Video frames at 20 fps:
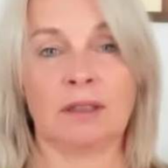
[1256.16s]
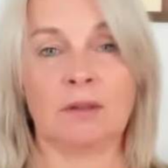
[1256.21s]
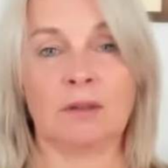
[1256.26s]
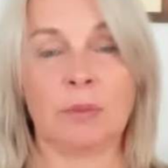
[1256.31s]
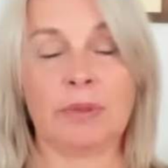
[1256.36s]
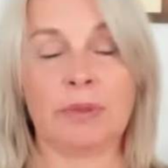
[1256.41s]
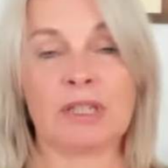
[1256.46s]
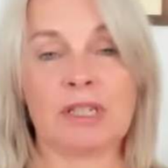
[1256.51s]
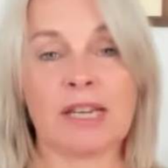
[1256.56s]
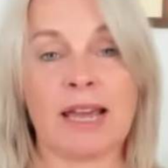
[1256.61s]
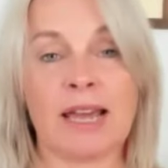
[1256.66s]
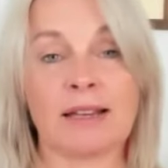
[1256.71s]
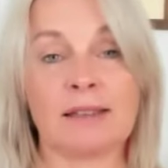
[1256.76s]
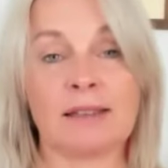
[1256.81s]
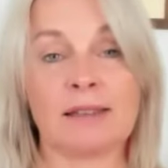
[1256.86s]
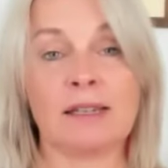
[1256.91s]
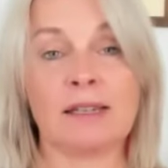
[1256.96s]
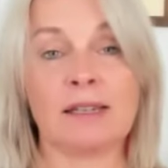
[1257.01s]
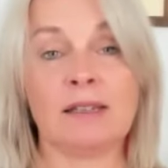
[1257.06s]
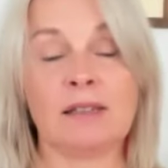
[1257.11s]
You're
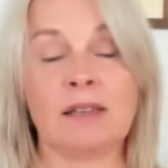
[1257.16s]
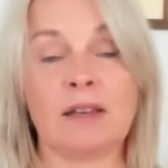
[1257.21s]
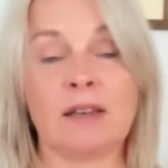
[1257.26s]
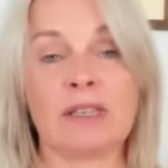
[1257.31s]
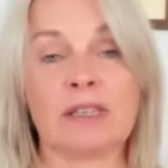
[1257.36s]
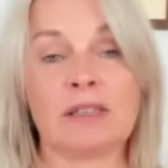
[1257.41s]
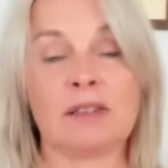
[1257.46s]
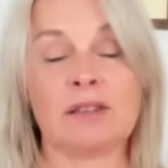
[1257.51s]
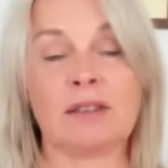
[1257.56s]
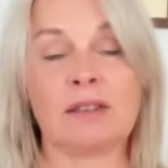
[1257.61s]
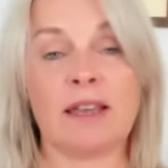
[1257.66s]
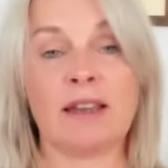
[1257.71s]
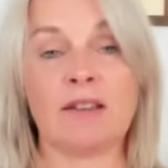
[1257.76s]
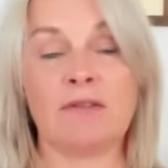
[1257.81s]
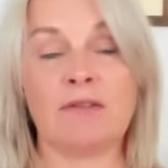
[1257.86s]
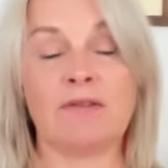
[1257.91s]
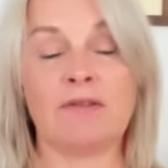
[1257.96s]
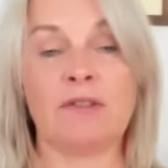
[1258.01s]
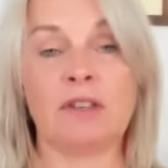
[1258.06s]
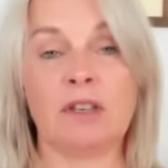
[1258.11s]
protected, so it's
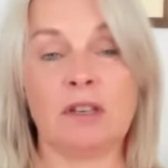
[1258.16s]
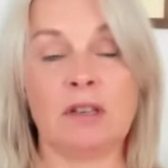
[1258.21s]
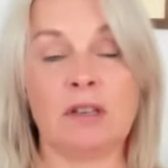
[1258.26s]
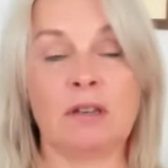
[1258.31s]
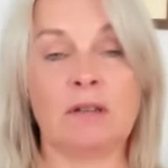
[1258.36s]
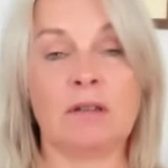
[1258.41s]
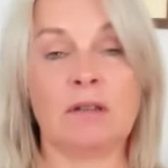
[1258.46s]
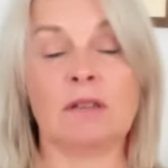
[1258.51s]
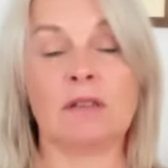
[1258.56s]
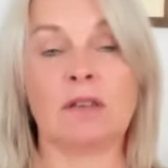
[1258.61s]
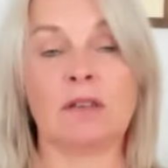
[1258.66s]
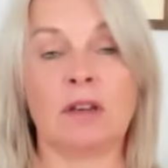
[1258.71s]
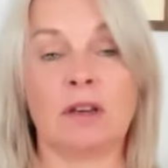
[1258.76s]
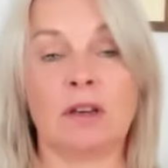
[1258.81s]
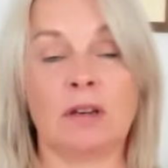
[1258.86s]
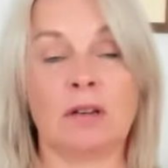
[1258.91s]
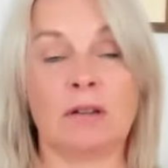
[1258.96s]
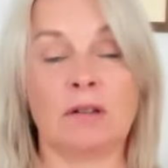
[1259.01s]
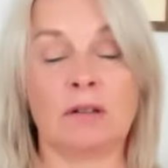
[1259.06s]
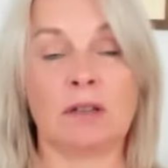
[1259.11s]
safe for you
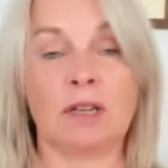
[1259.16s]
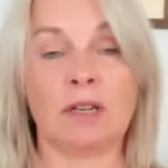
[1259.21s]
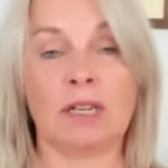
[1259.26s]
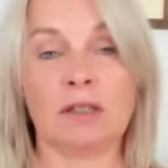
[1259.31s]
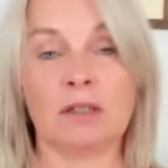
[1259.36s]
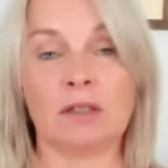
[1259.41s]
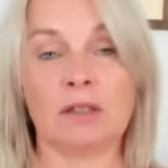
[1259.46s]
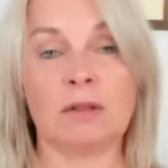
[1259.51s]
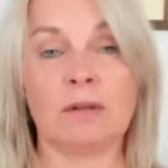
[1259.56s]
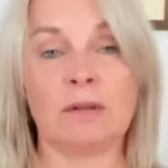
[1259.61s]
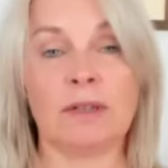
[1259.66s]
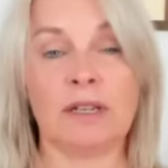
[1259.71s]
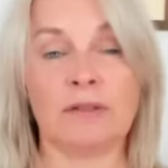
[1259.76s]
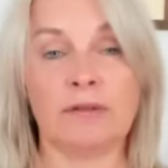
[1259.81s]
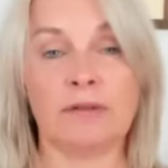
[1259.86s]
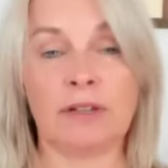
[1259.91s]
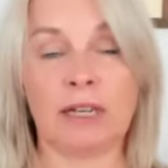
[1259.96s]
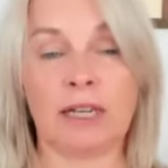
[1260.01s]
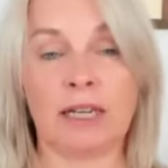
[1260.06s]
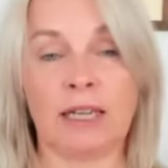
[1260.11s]
to
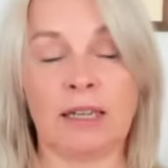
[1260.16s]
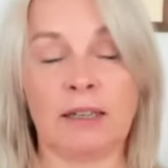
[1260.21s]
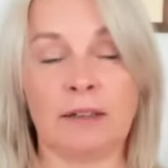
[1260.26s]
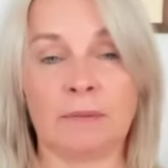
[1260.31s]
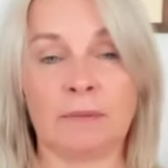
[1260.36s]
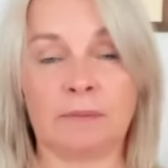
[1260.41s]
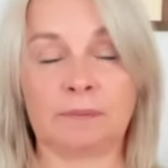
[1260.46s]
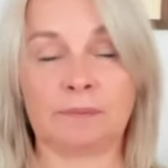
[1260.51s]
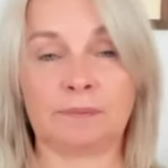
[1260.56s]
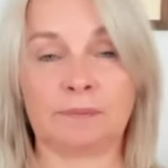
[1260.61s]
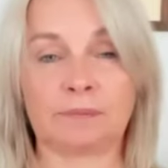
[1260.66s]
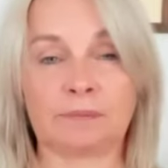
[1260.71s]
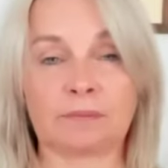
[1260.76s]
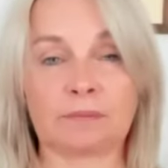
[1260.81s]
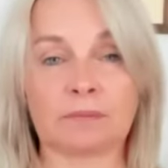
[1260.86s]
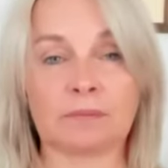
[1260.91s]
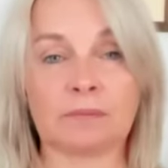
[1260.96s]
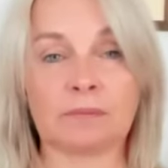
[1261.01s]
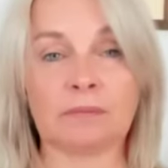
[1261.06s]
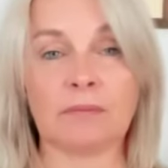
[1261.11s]
intuitively
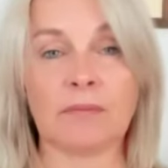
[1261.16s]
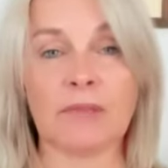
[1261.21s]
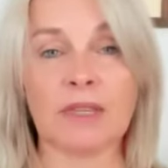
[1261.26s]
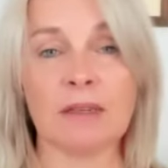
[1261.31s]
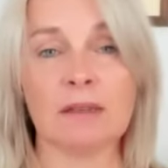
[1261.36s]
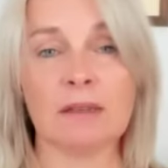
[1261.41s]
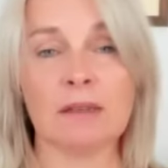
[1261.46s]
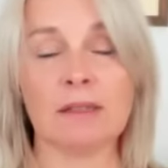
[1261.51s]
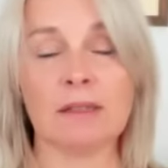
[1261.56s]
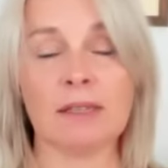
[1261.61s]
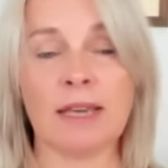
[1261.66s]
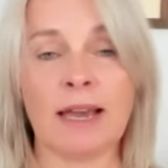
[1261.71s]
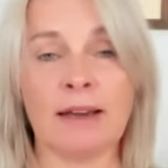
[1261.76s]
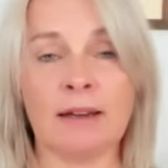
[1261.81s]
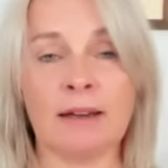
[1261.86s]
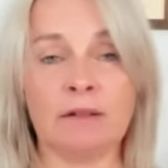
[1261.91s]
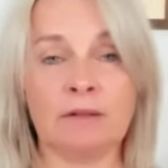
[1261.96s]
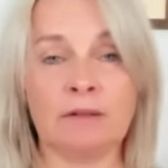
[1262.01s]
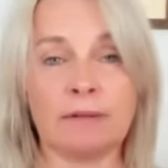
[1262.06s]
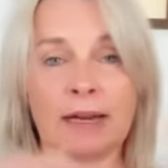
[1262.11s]

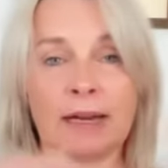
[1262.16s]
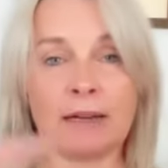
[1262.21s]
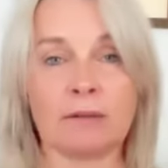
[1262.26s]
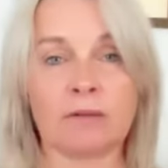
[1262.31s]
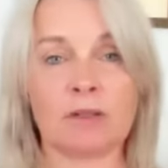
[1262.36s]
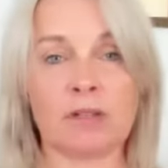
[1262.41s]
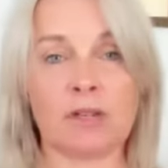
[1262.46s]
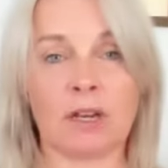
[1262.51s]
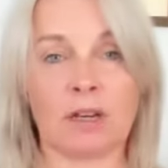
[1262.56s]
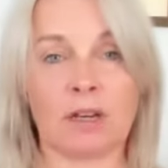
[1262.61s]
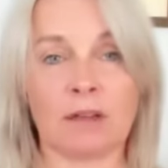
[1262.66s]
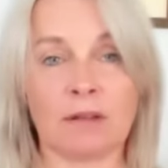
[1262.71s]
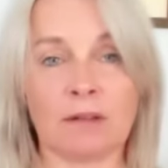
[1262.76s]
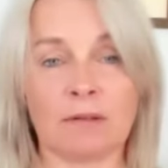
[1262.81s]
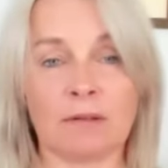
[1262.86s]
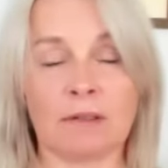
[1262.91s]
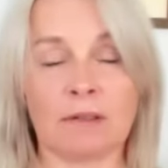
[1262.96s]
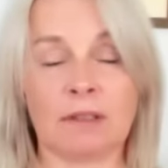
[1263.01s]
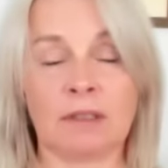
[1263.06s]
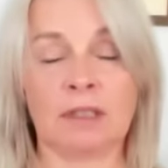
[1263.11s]
scan around
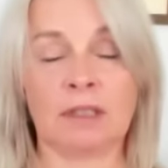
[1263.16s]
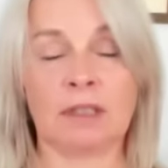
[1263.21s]
you,